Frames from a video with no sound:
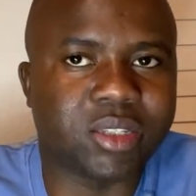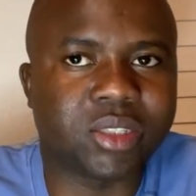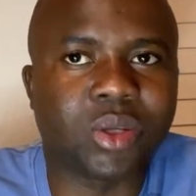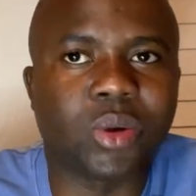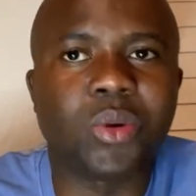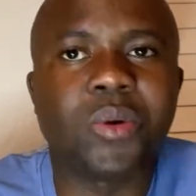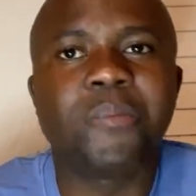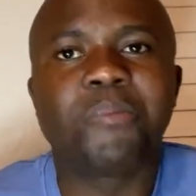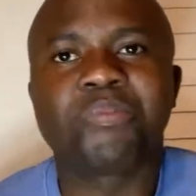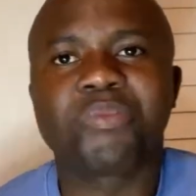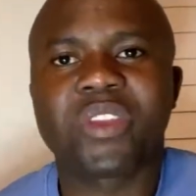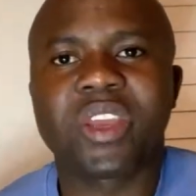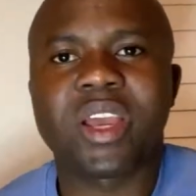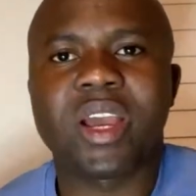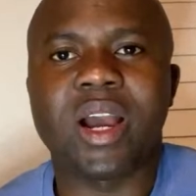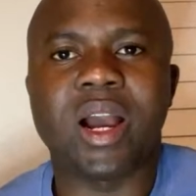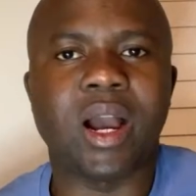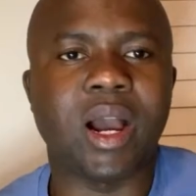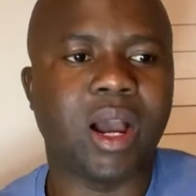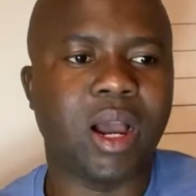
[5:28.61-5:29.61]
So
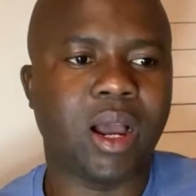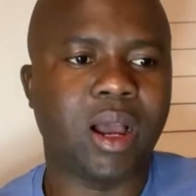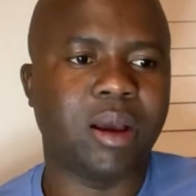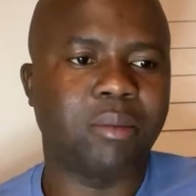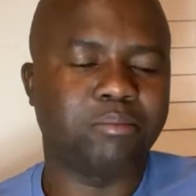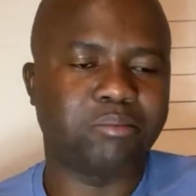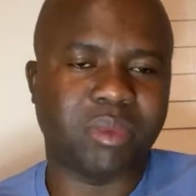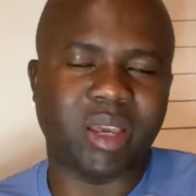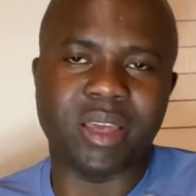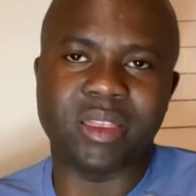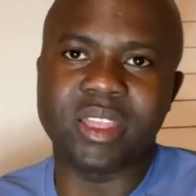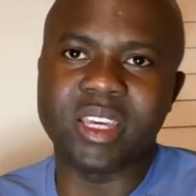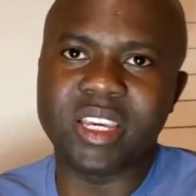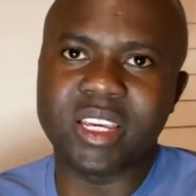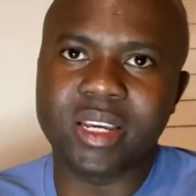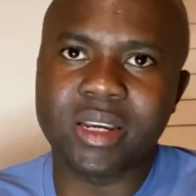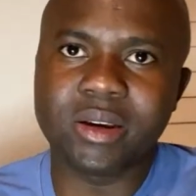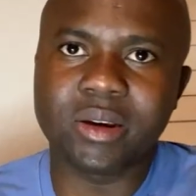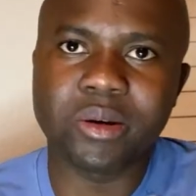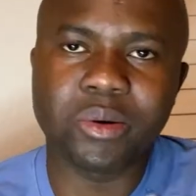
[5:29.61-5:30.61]
I
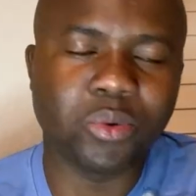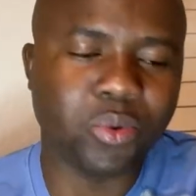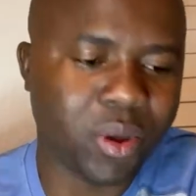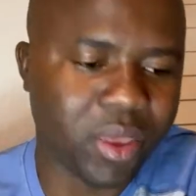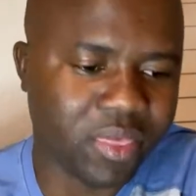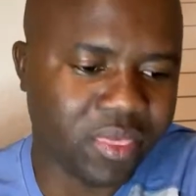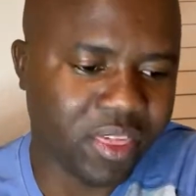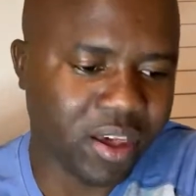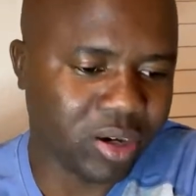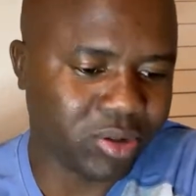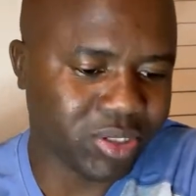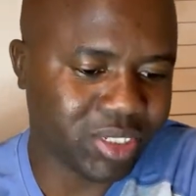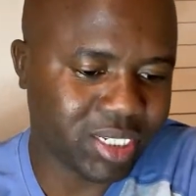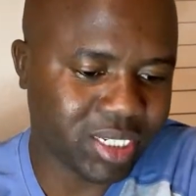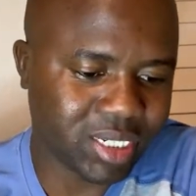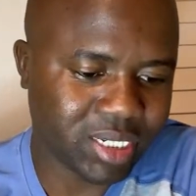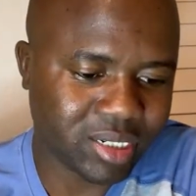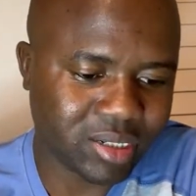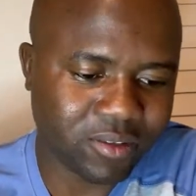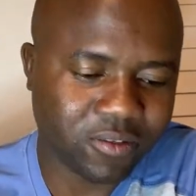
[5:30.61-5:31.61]
think
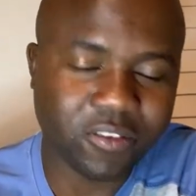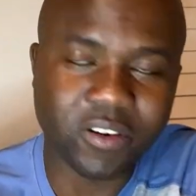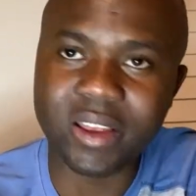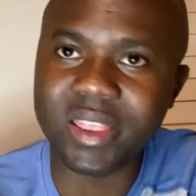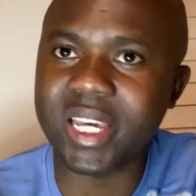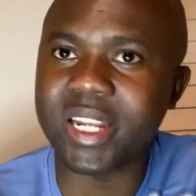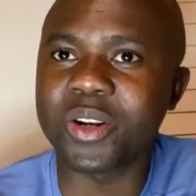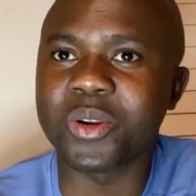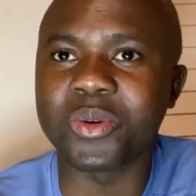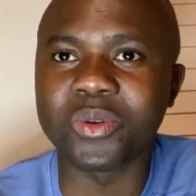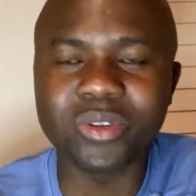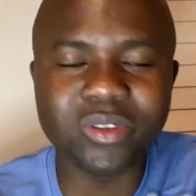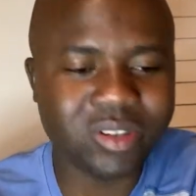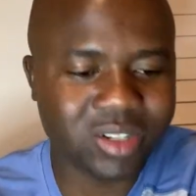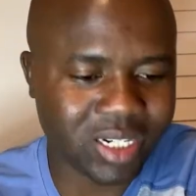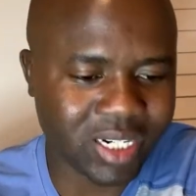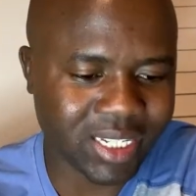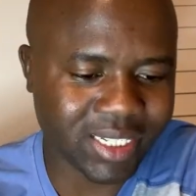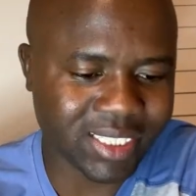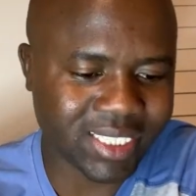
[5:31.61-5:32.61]
without further ado,
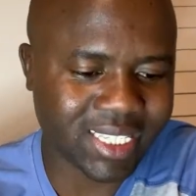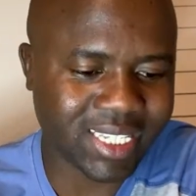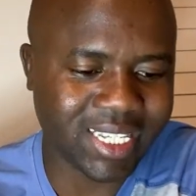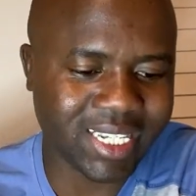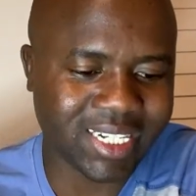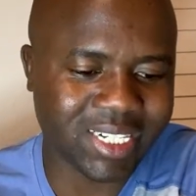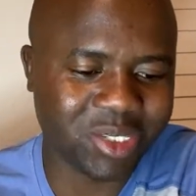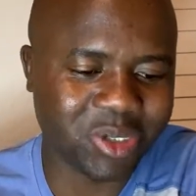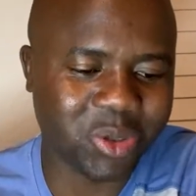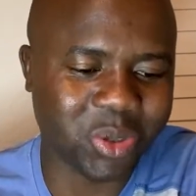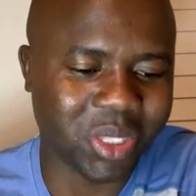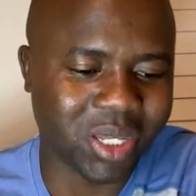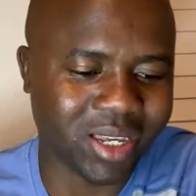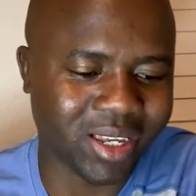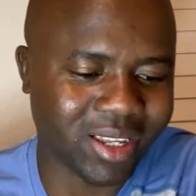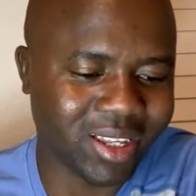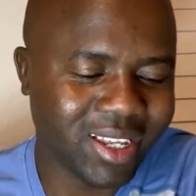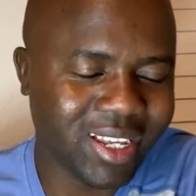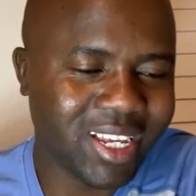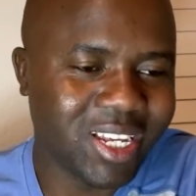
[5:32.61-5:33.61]
let's get to the